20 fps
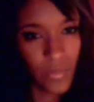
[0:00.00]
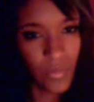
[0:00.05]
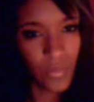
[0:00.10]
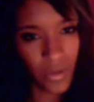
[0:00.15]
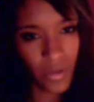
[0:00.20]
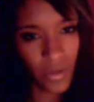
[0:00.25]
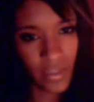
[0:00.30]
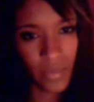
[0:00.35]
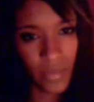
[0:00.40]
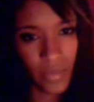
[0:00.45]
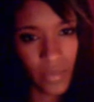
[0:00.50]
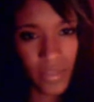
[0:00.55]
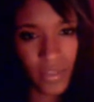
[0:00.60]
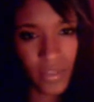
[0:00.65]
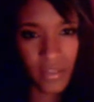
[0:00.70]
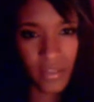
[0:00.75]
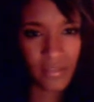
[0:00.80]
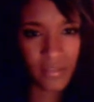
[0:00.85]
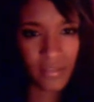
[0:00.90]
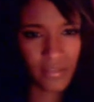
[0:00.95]
it didn't work.
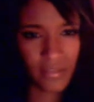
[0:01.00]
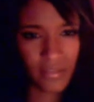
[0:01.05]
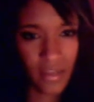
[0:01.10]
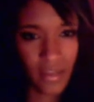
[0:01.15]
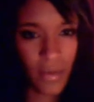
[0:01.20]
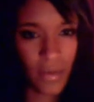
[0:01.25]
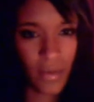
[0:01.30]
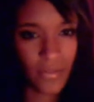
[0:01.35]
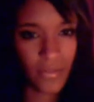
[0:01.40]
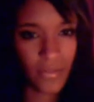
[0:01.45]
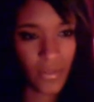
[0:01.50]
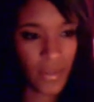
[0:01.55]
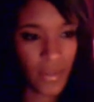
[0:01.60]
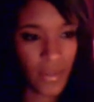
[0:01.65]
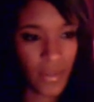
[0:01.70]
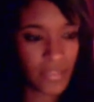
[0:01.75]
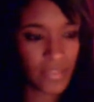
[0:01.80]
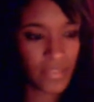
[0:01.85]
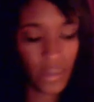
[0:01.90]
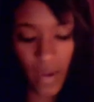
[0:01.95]
It would come
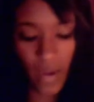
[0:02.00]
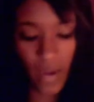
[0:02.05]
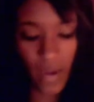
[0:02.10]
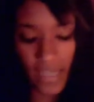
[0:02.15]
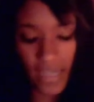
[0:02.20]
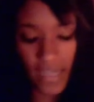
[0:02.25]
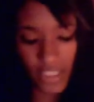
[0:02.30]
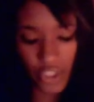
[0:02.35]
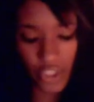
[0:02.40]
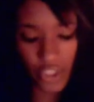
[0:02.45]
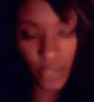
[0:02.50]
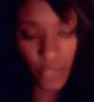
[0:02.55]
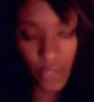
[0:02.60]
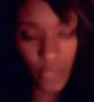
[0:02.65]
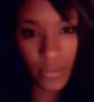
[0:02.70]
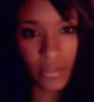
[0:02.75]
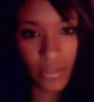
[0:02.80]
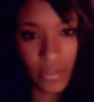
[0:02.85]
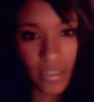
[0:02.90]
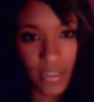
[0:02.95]
off the weft, so I
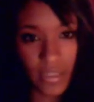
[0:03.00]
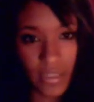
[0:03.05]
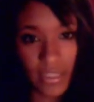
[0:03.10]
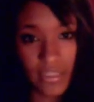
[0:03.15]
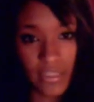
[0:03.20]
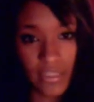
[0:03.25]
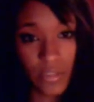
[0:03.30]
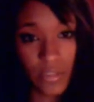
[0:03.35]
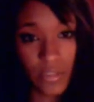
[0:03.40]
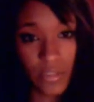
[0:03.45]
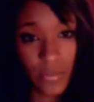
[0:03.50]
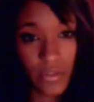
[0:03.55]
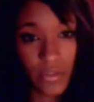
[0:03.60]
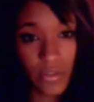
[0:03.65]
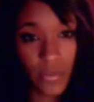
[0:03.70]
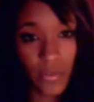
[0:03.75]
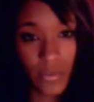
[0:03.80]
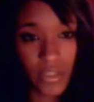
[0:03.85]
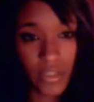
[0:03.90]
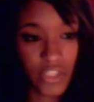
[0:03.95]
just super glued it, and
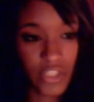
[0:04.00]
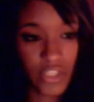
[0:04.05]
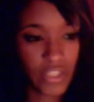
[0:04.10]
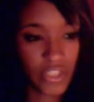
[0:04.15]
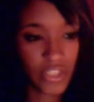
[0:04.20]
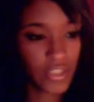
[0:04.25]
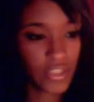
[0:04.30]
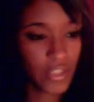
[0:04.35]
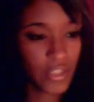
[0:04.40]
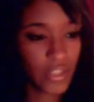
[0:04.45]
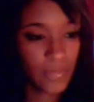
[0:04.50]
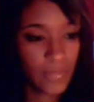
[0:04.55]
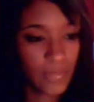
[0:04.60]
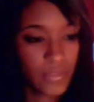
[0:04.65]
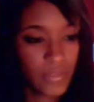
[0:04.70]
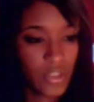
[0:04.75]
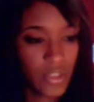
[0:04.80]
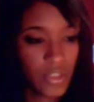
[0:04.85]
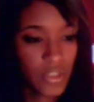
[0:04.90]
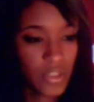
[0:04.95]
super glue works just as
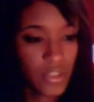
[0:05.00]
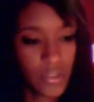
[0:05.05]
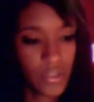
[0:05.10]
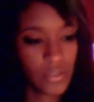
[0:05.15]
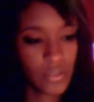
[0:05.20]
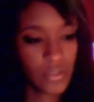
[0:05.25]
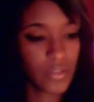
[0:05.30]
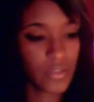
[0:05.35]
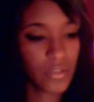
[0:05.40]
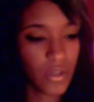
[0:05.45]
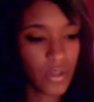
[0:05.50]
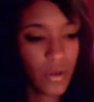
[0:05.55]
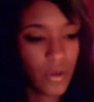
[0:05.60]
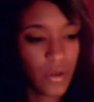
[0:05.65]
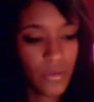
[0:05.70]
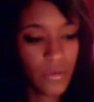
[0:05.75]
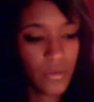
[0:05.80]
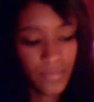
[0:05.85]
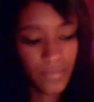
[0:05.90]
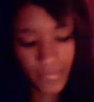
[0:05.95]
good.
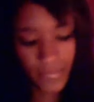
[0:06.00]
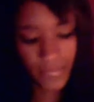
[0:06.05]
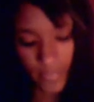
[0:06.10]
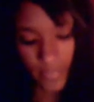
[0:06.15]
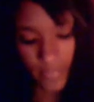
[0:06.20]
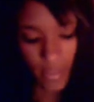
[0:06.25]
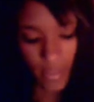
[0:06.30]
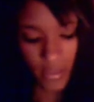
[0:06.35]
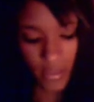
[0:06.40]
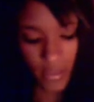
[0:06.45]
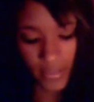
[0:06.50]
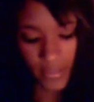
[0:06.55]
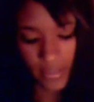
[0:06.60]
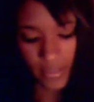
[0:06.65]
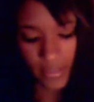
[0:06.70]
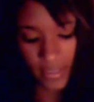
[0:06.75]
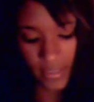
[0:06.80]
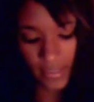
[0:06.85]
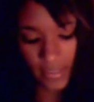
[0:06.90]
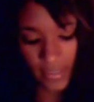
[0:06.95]
So
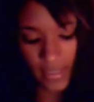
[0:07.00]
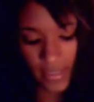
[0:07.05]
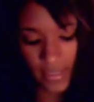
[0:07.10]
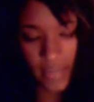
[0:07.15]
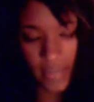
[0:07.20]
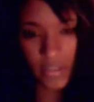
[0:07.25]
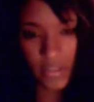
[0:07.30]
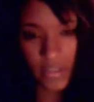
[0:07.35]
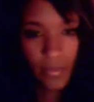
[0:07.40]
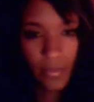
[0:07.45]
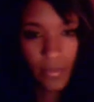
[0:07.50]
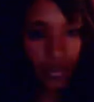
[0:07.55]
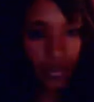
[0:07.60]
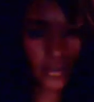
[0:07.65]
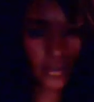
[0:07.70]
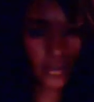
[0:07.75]
it's just like this kind of